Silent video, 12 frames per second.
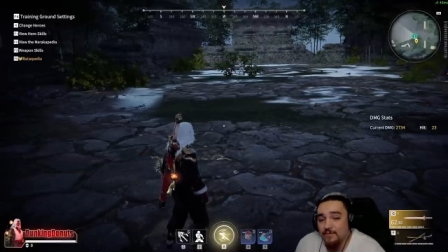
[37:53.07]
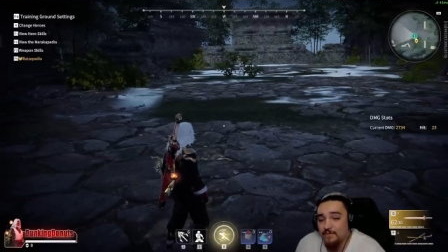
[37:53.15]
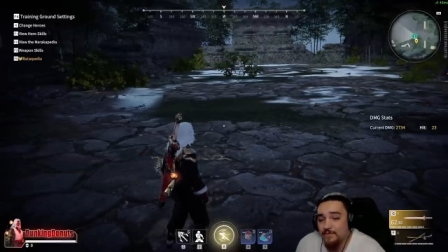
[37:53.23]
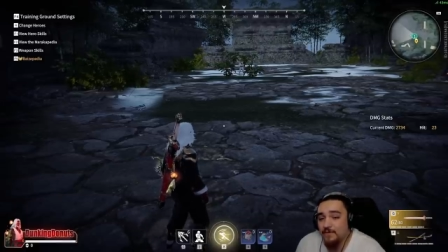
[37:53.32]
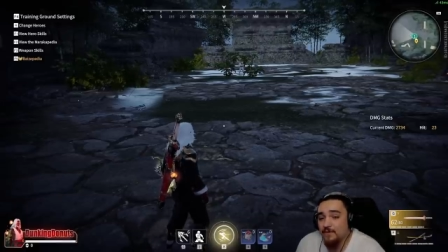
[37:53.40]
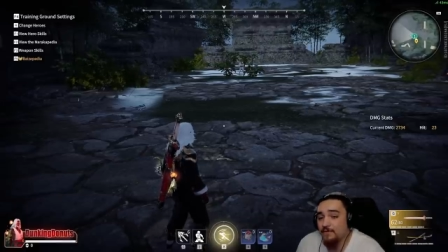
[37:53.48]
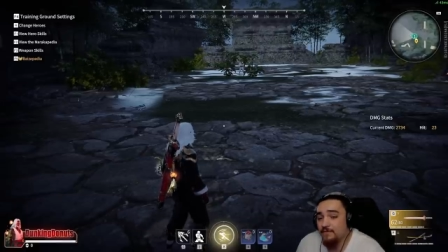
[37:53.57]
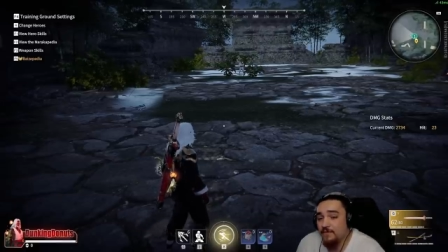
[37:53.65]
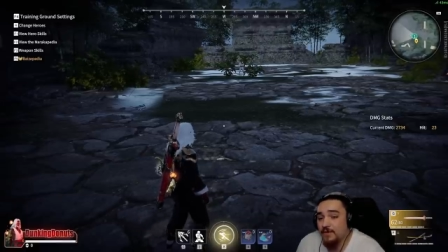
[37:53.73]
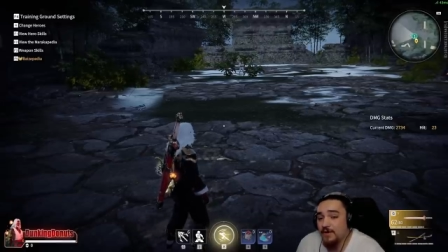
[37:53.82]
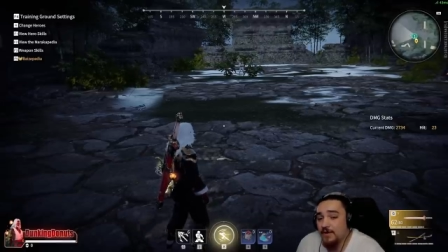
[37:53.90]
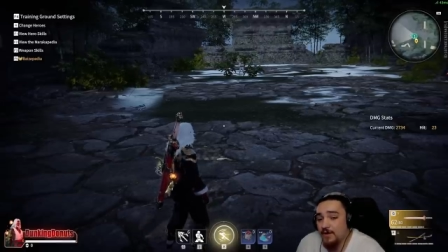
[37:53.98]
to
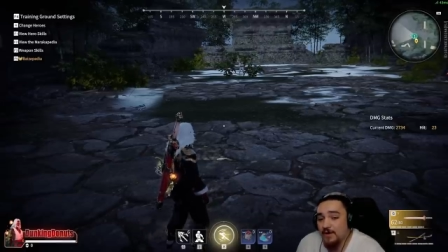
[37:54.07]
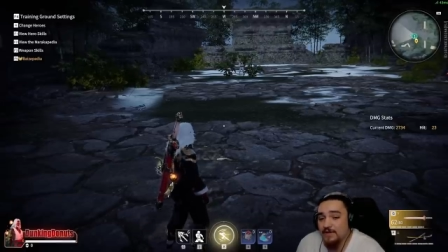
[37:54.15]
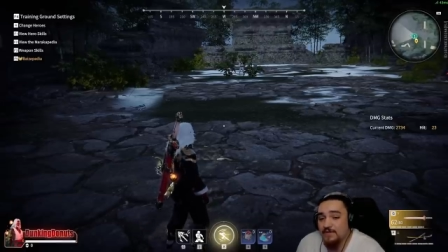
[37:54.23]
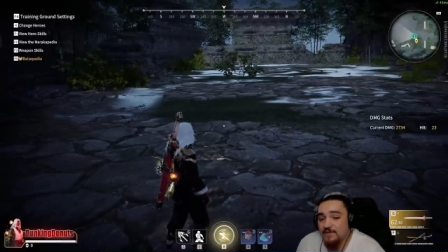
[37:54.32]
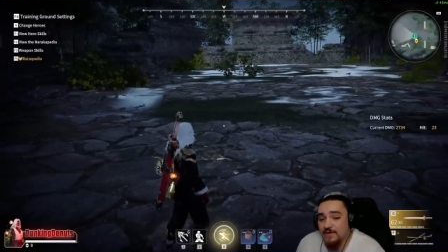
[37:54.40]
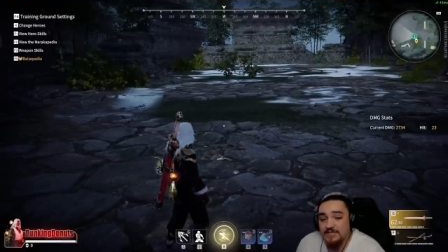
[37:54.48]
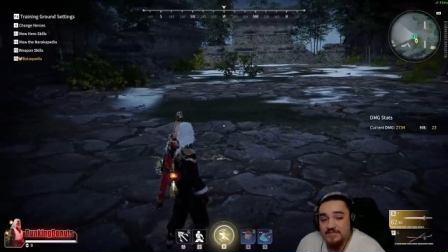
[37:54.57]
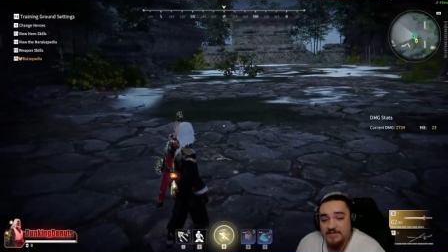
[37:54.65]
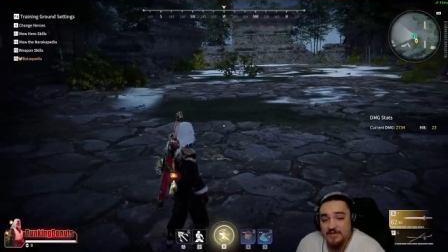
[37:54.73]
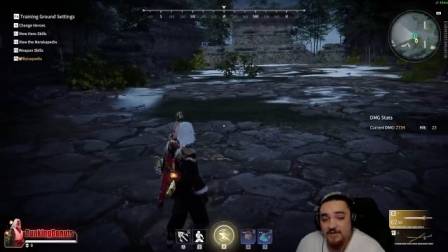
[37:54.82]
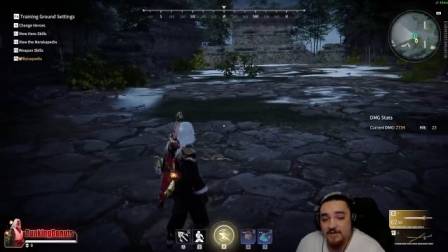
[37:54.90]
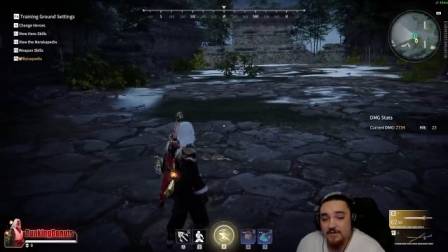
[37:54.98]
avoid light attack
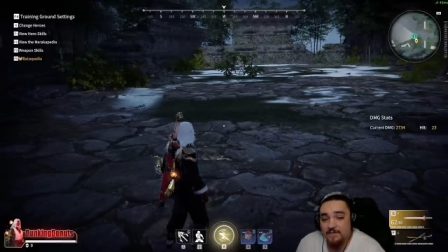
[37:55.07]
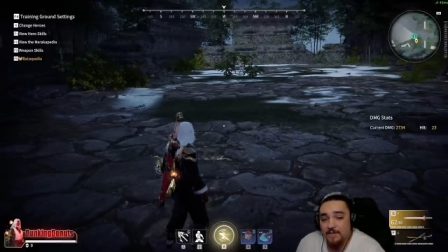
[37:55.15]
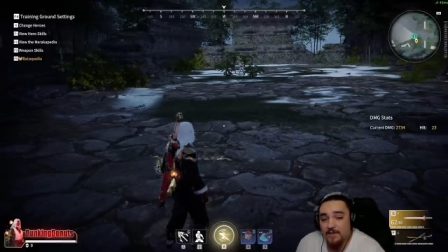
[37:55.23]
stagger,